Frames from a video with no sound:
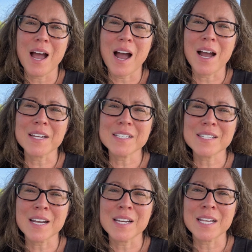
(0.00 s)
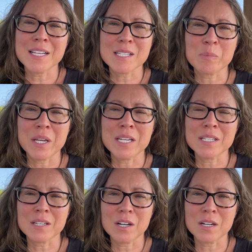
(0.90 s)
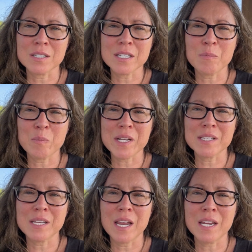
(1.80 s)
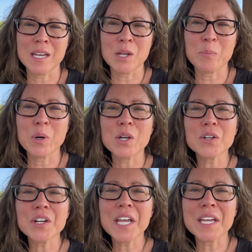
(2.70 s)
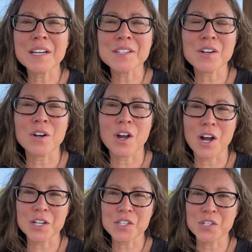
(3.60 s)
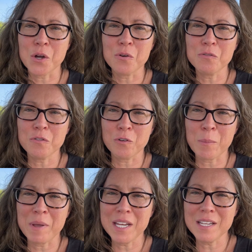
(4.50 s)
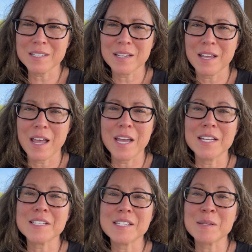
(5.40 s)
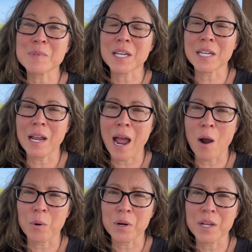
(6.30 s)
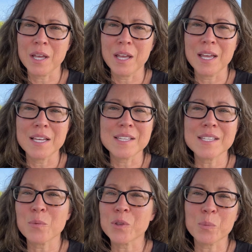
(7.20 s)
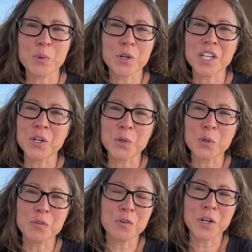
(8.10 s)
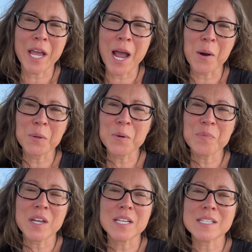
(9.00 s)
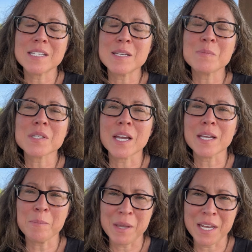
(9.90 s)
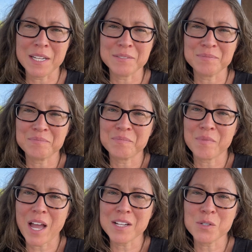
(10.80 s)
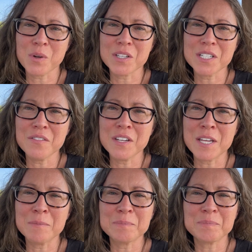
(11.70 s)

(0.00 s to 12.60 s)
Einstein explained the concept by stating, "Put your hand on a hot stove for a minute and it seems like an hour. Sit with a pretty girl for an hour and it seems like a minute." That's relativity.